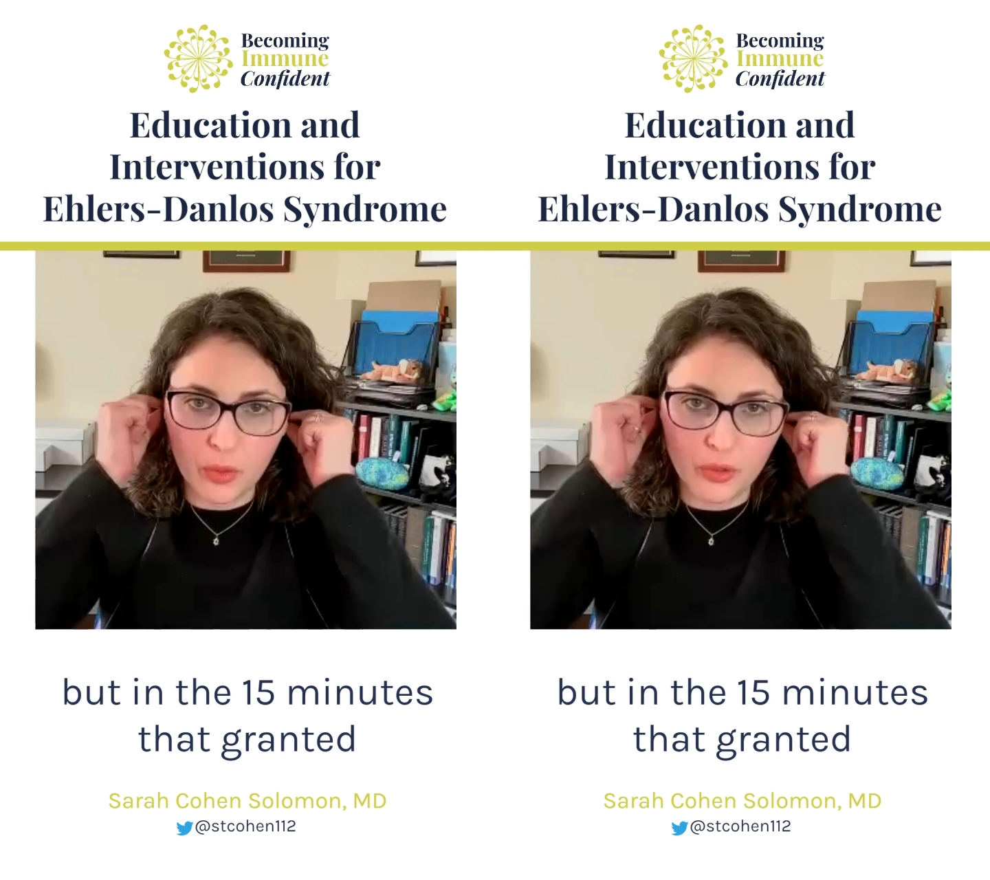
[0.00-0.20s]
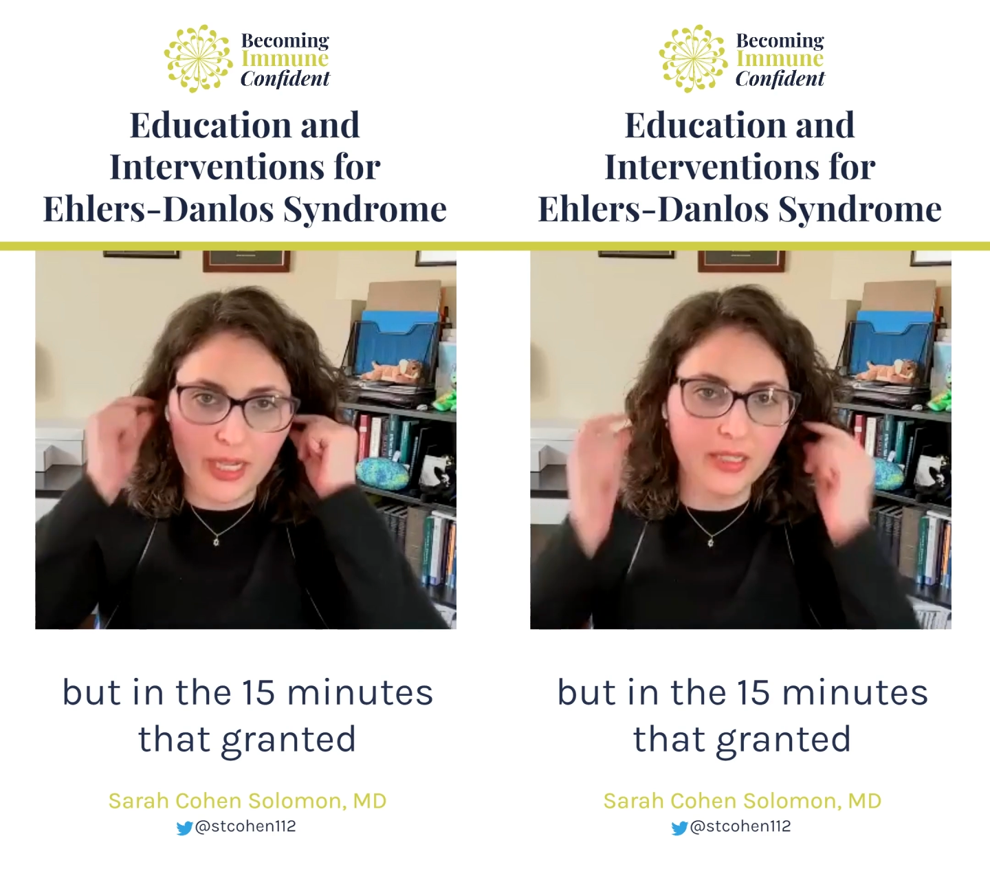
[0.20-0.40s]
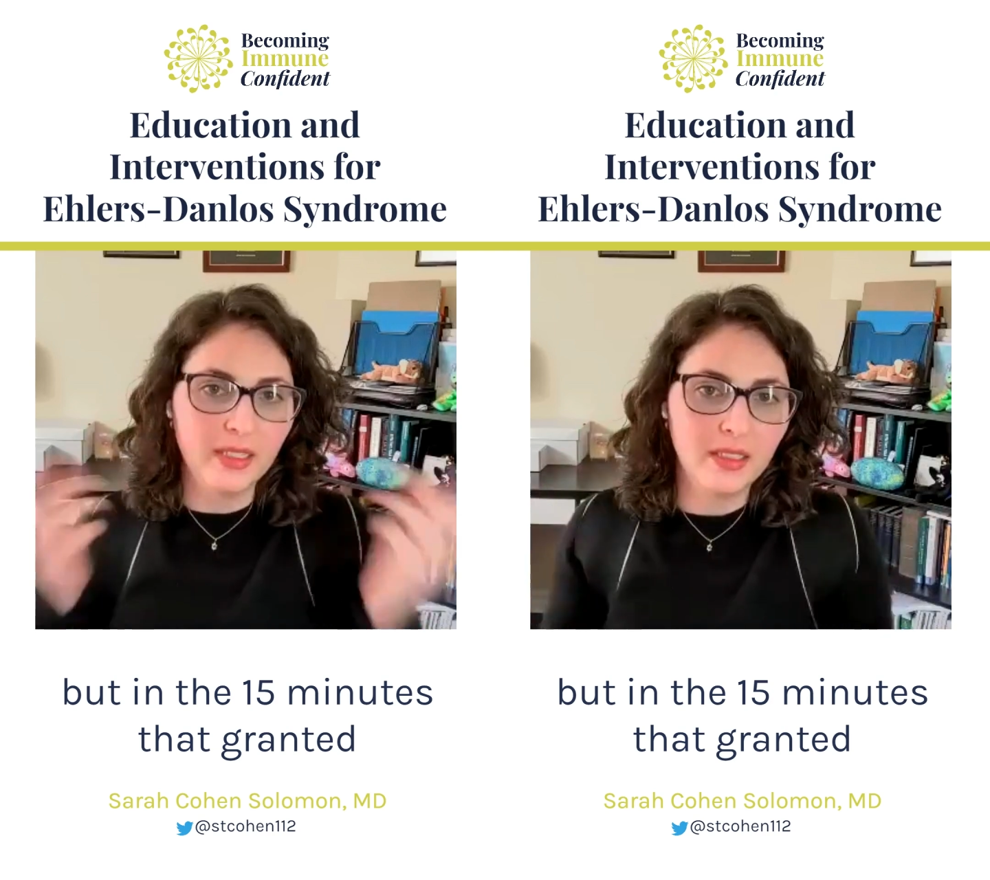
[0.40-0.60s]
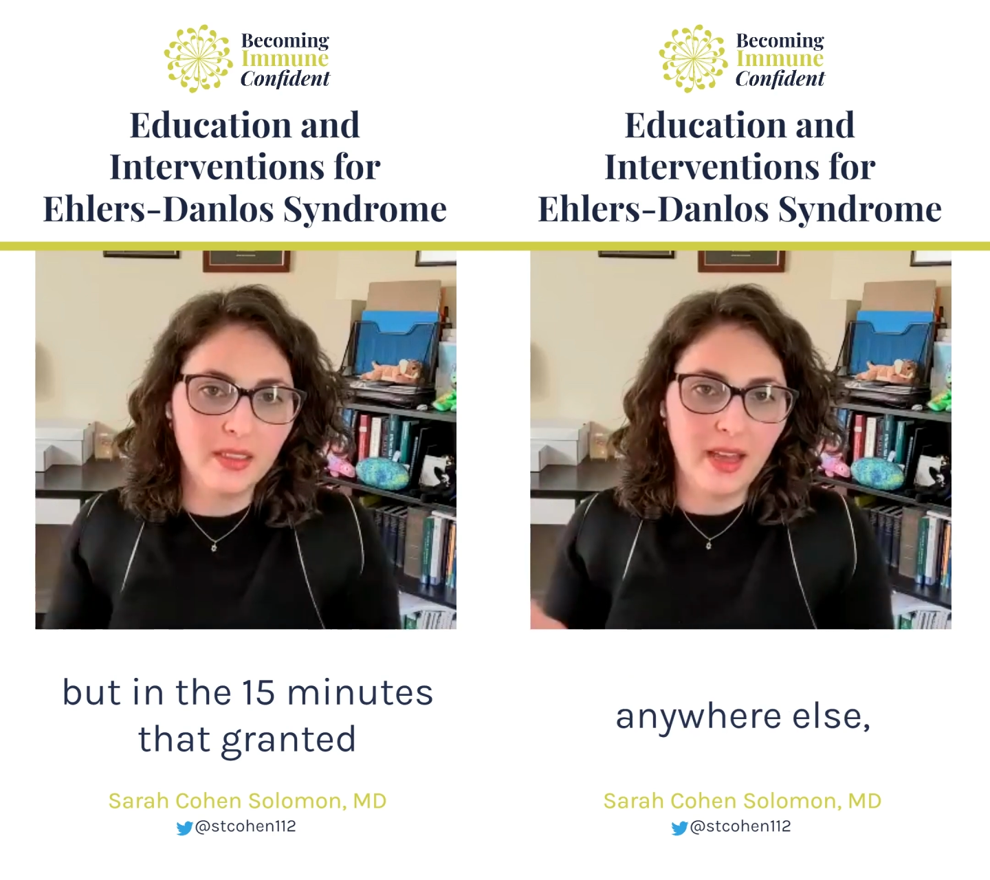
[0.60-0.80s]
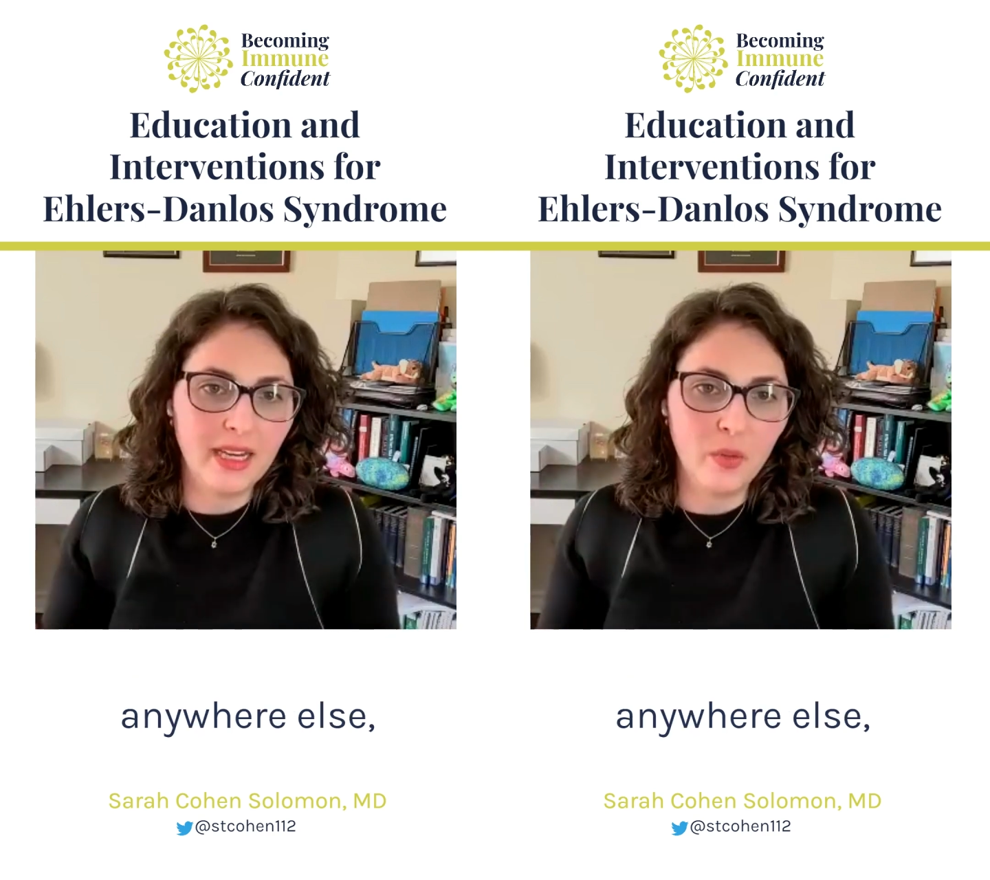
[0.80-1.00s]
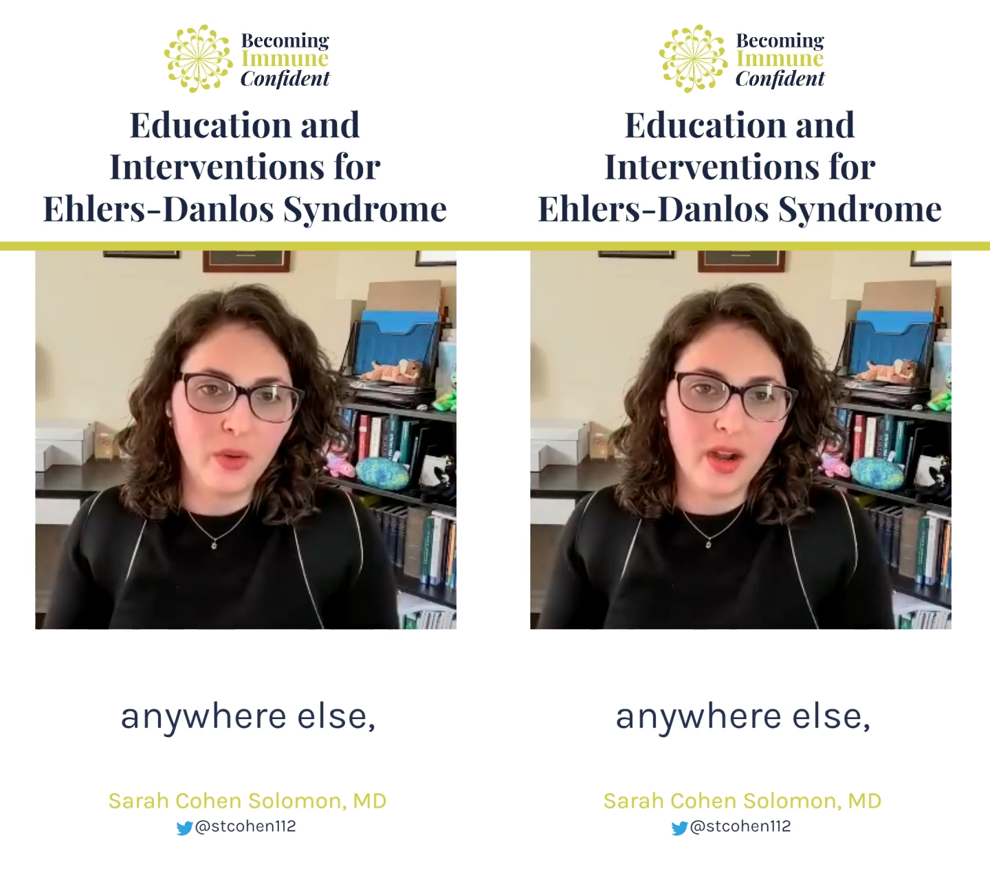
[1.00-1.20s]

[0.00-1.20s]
were granted anywhere